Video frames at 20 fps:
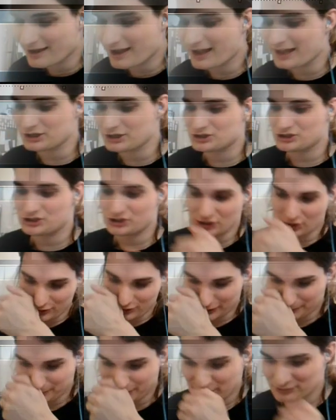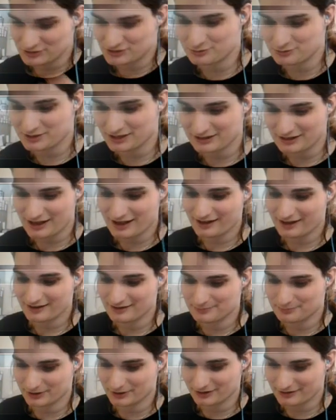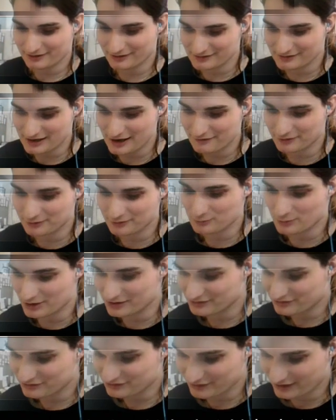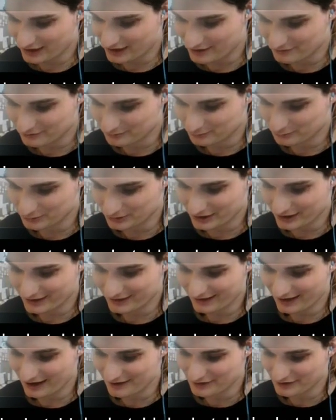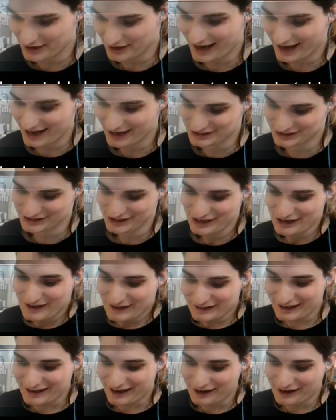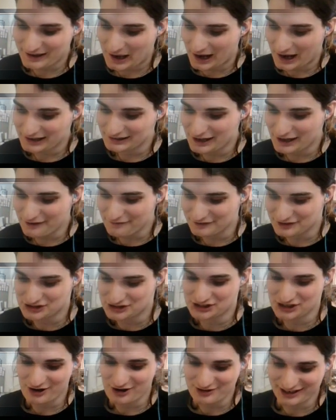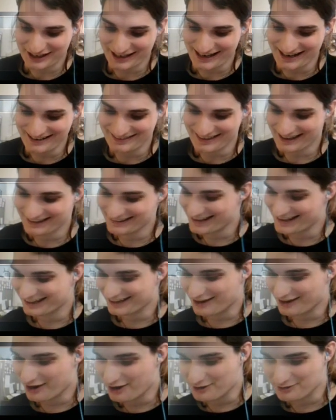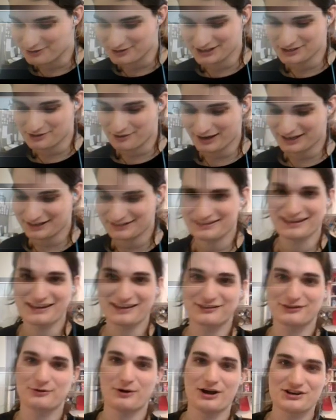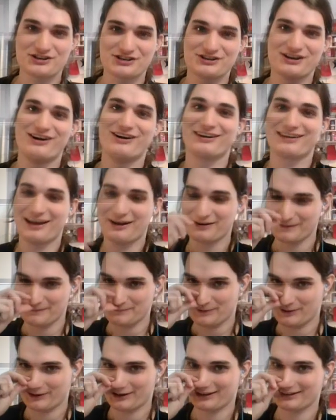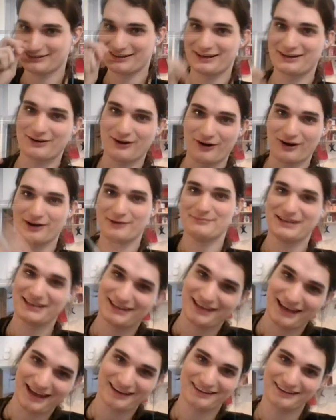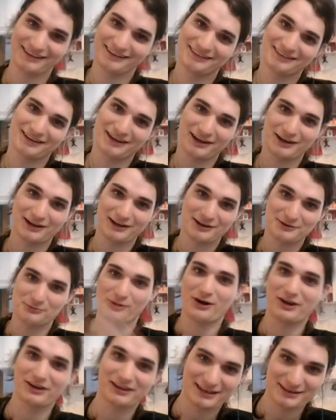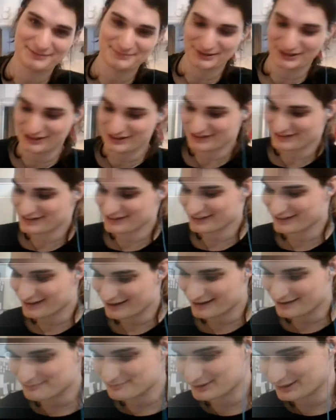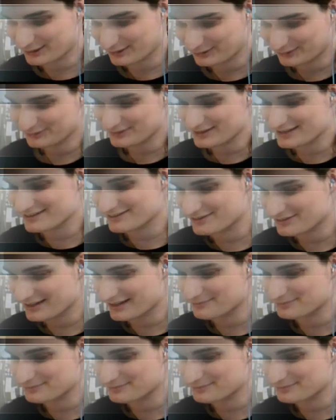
I joke about doing that, but never once have I actually like I love joking that like, oh, you know, I could take Squadron Hawk out and put in like Armageddon, Walking Ballista combo, like all that.